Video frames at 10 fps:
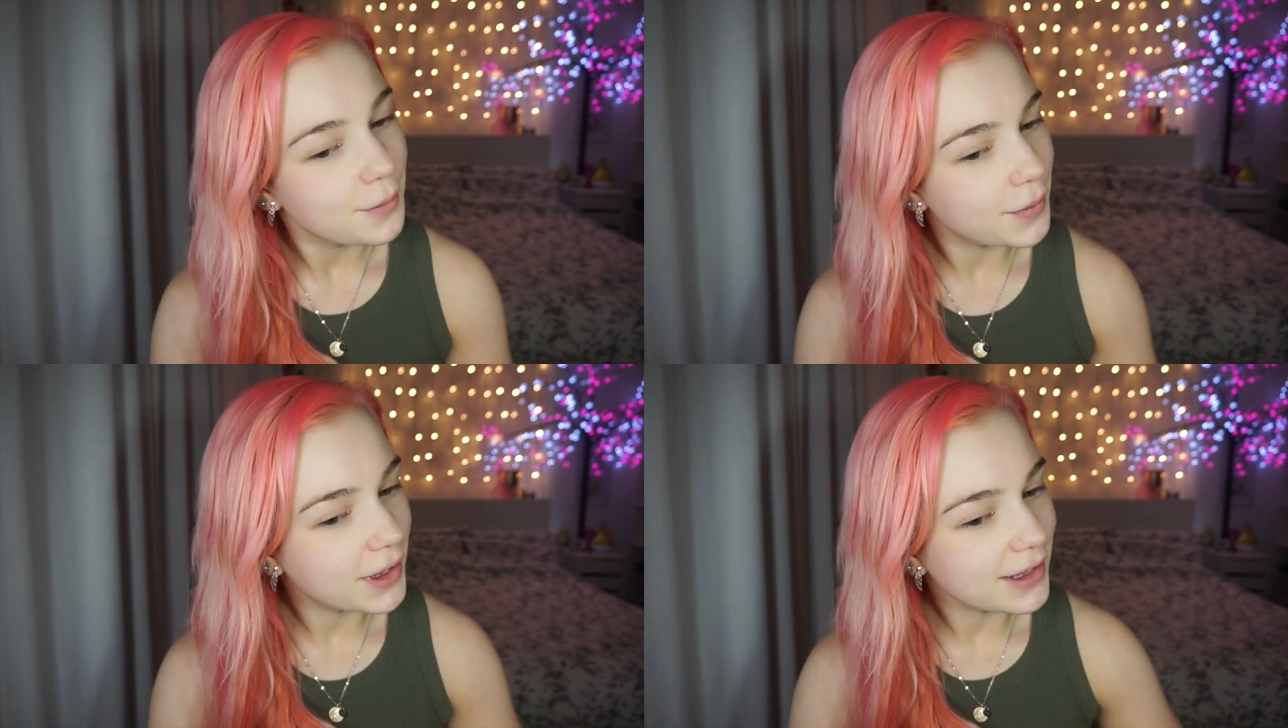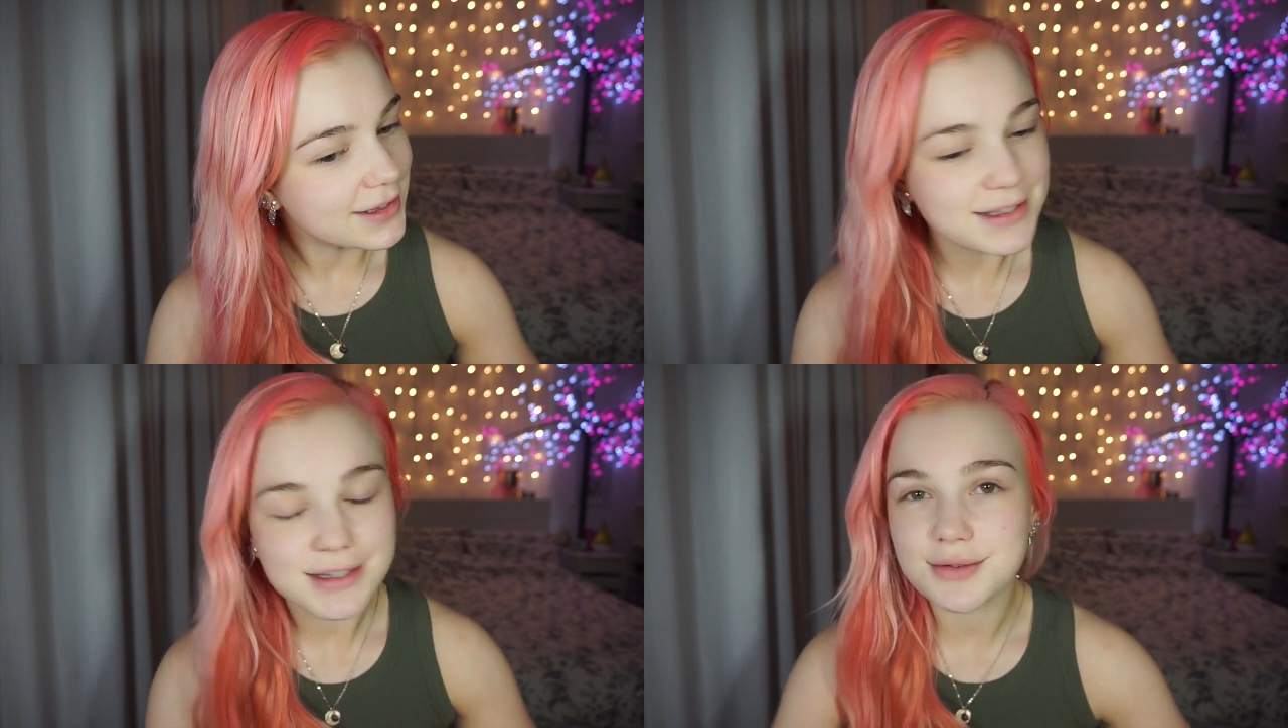but
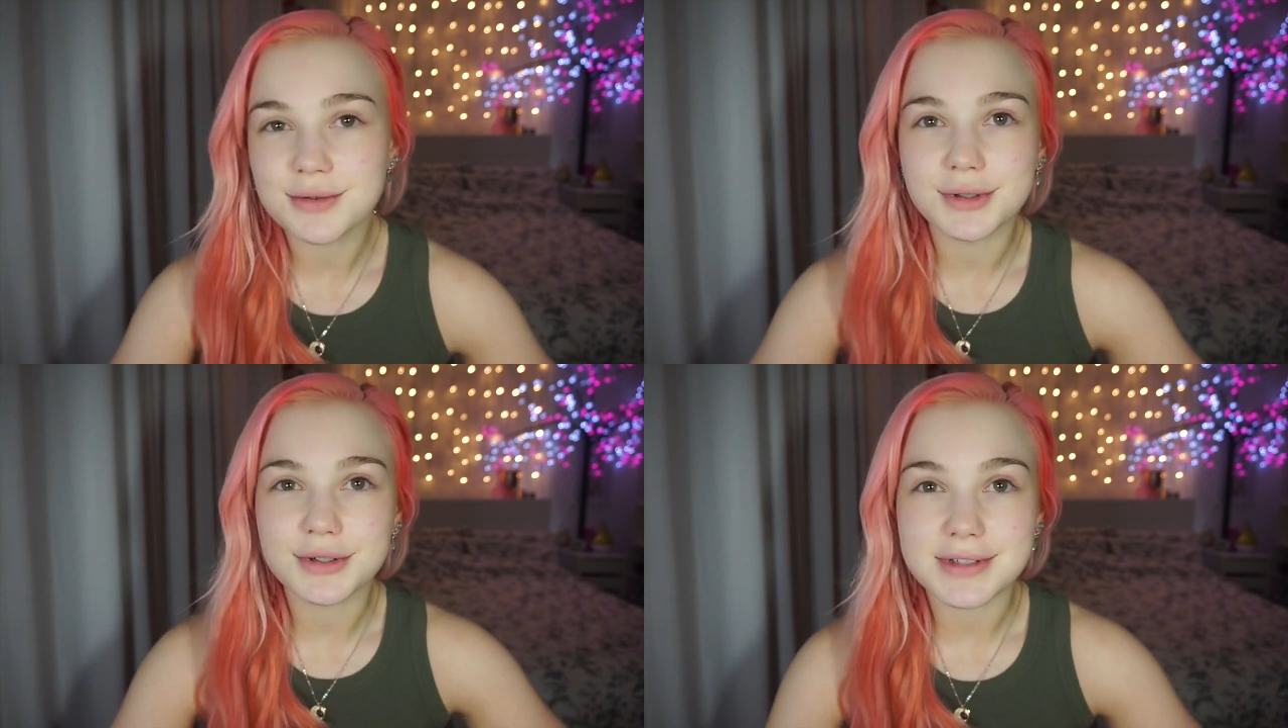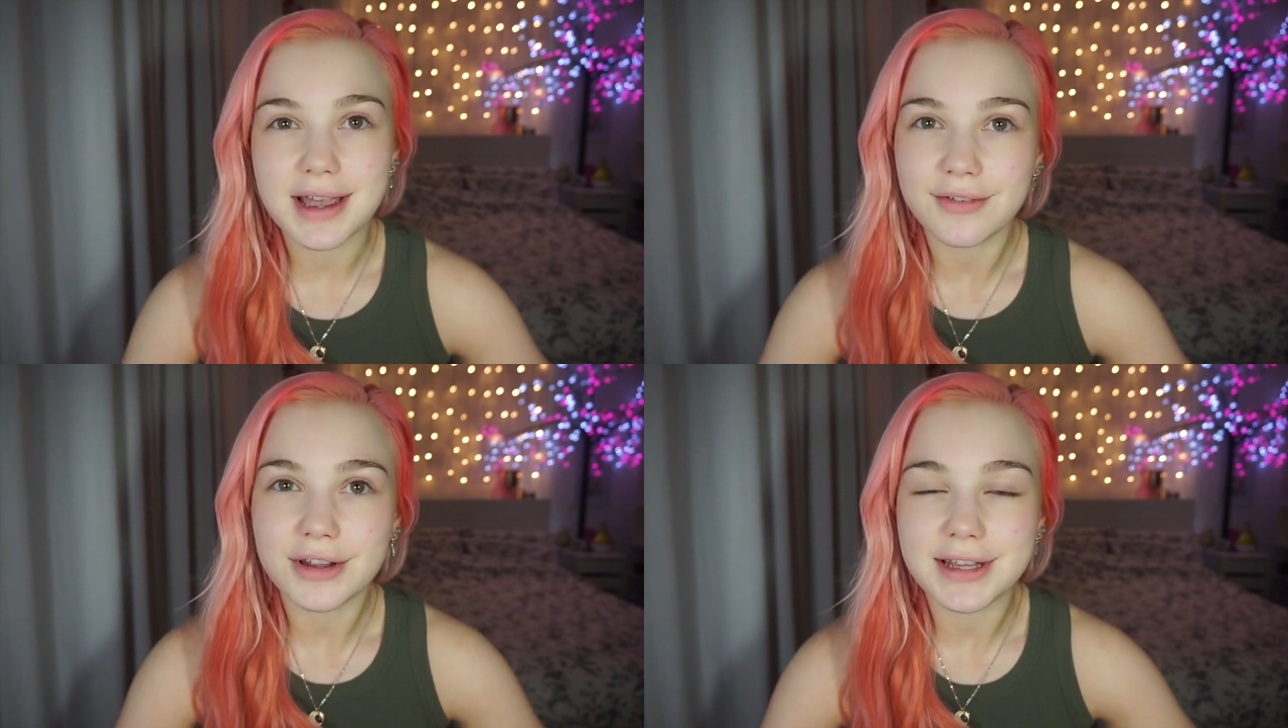it still looks
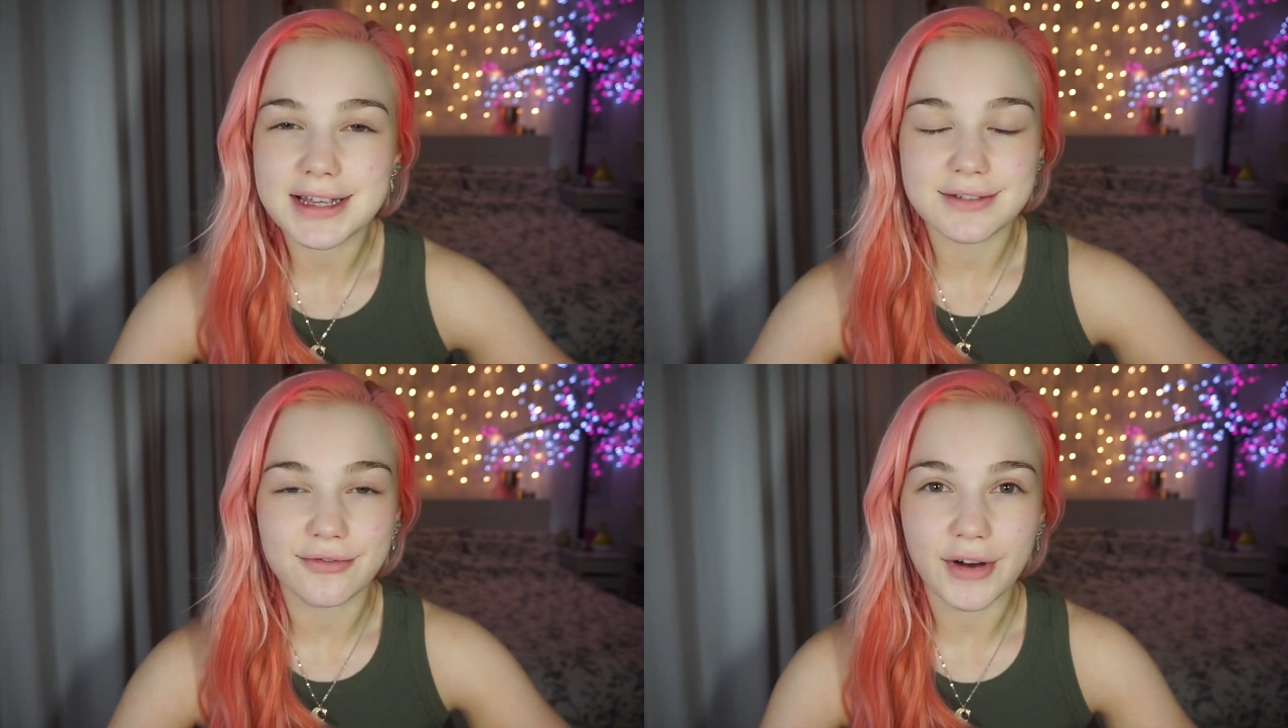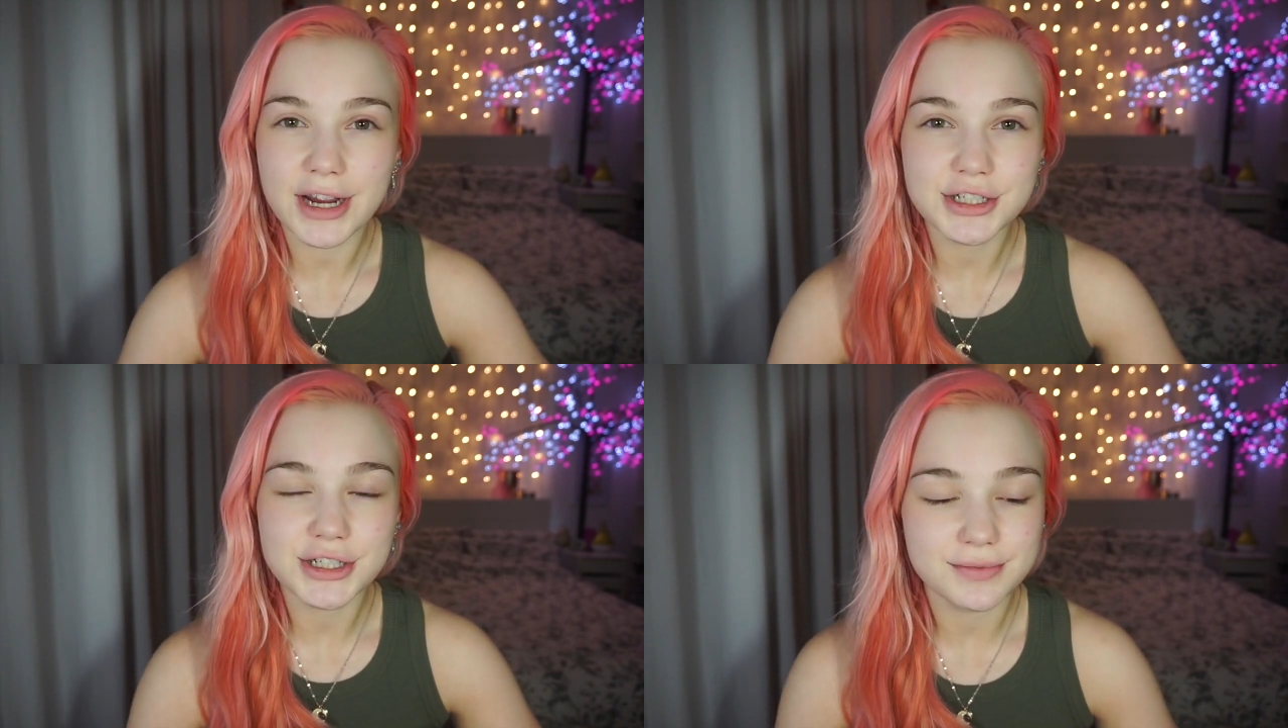like really nice and
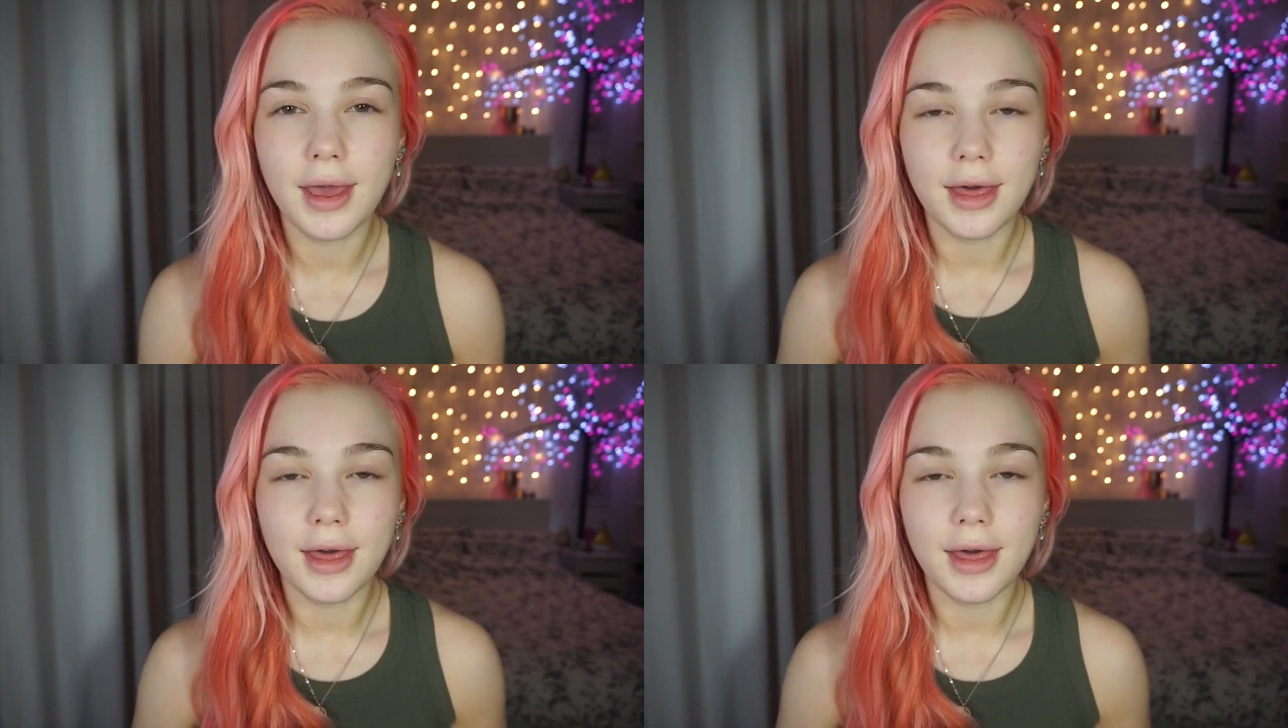fresh.